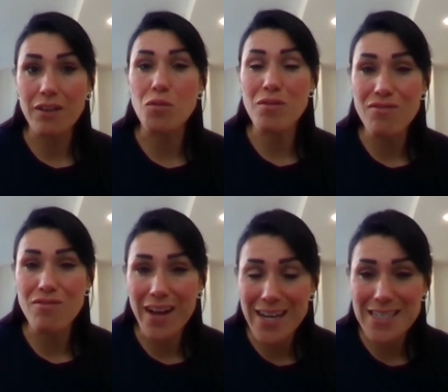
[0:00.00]
Therefore,
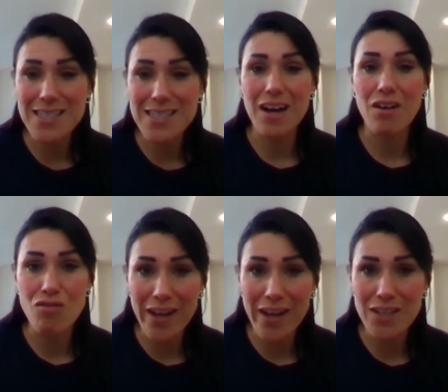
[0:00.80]
provided a
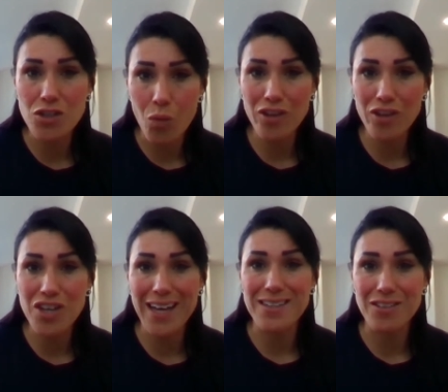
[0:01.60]
right to work
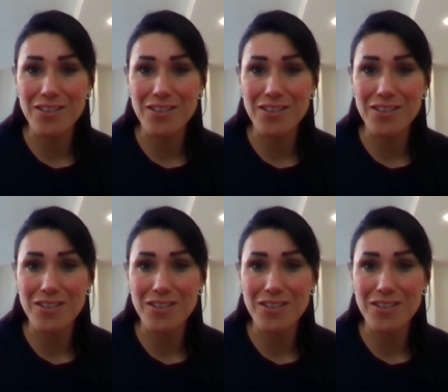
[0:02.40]
check is